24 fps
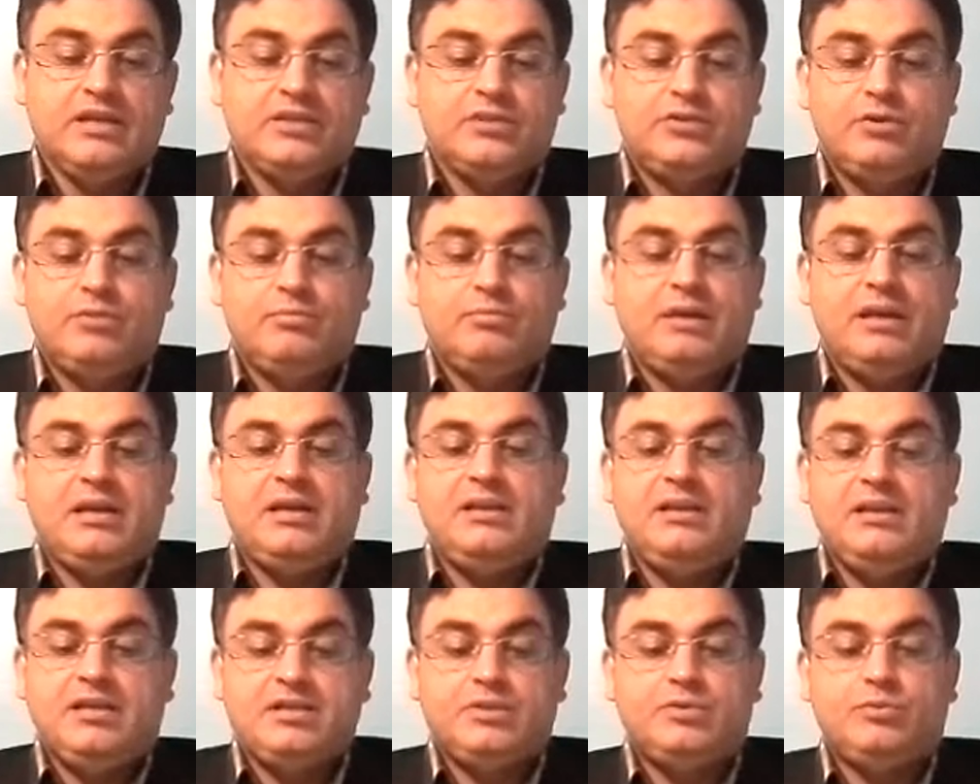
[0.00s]
So
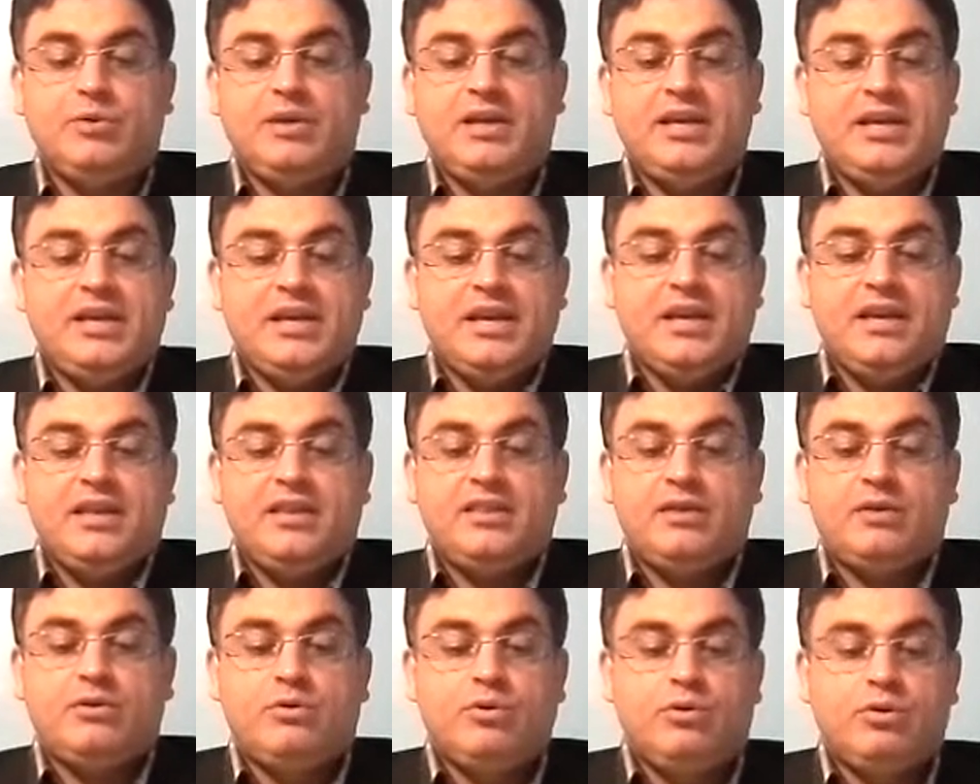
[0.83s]
in this way,
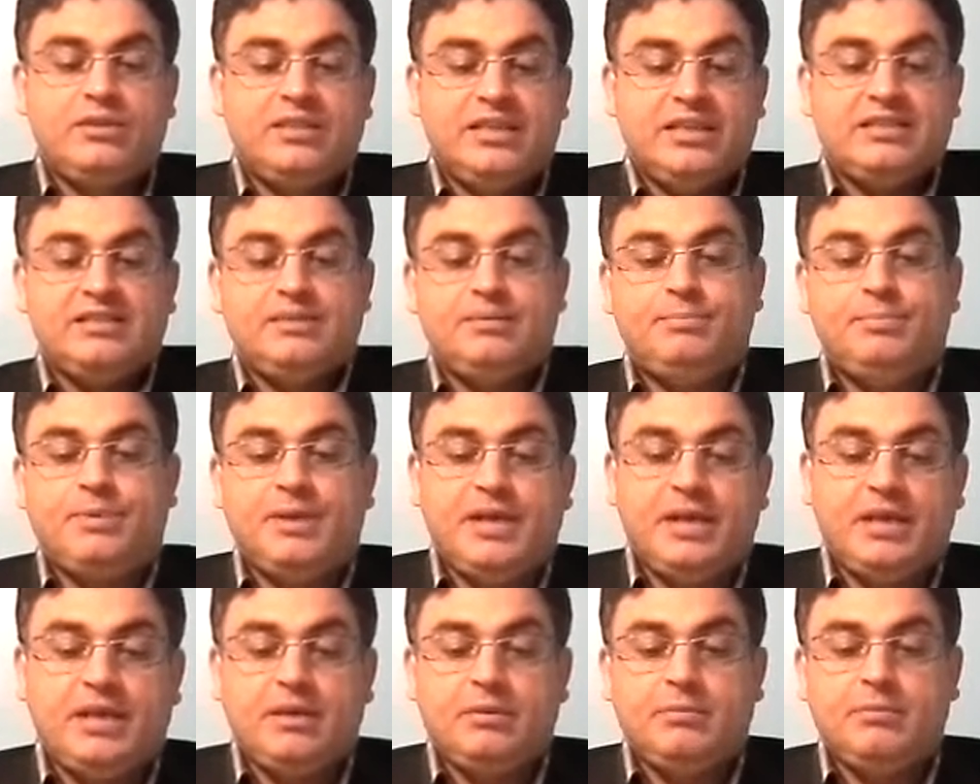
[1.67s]
the code is
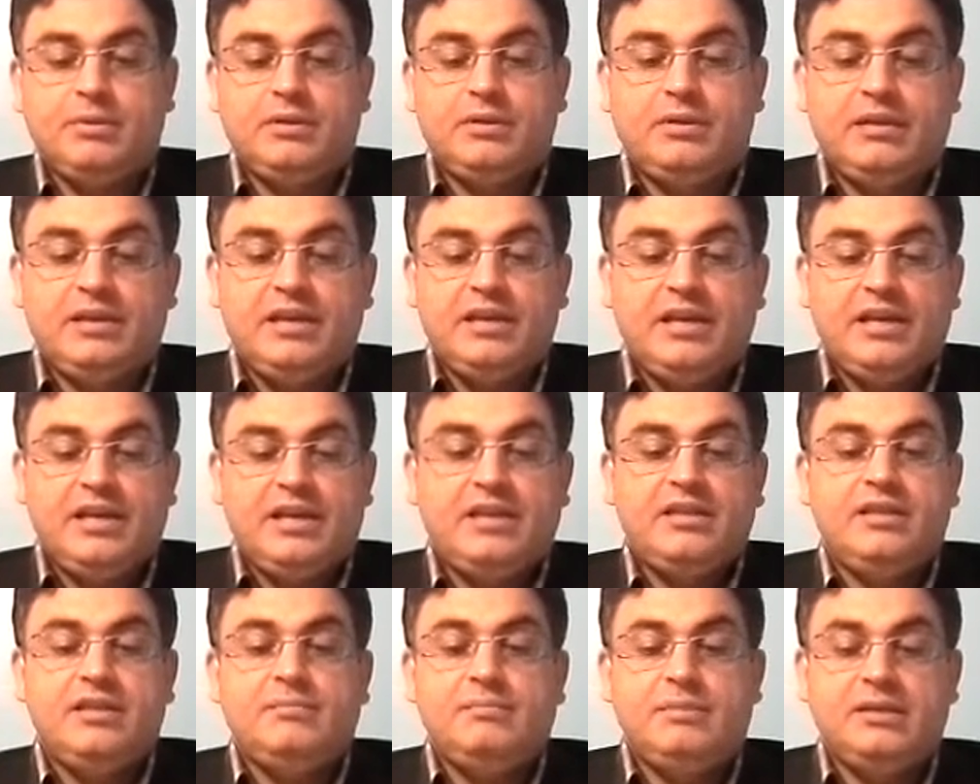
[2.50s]
breakable
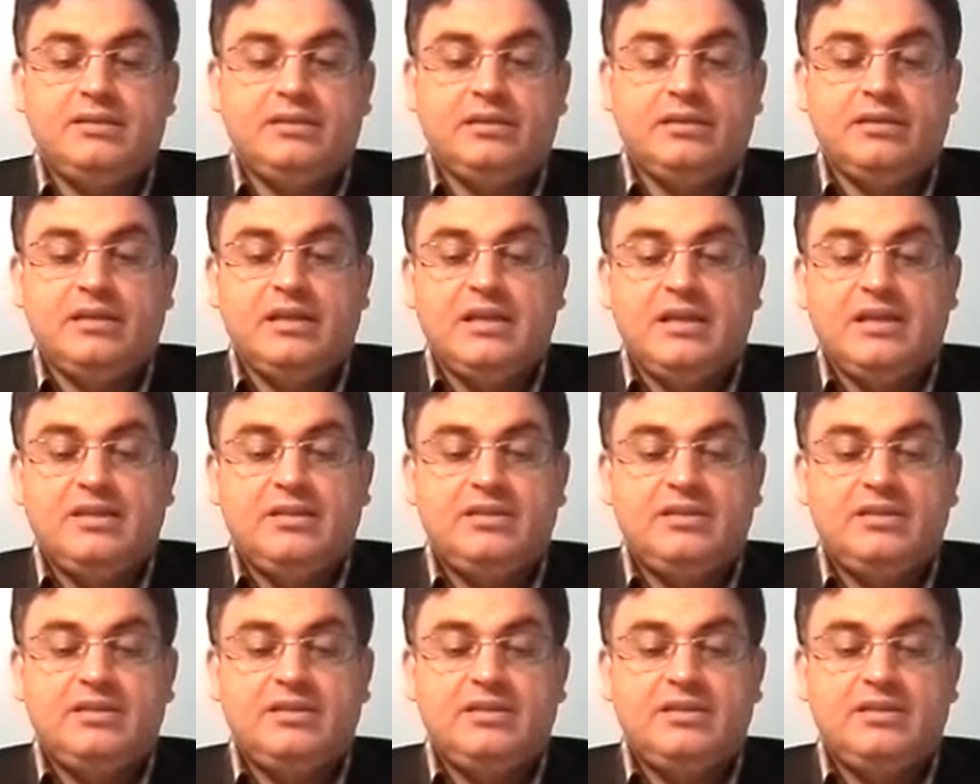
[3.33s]
in the middle.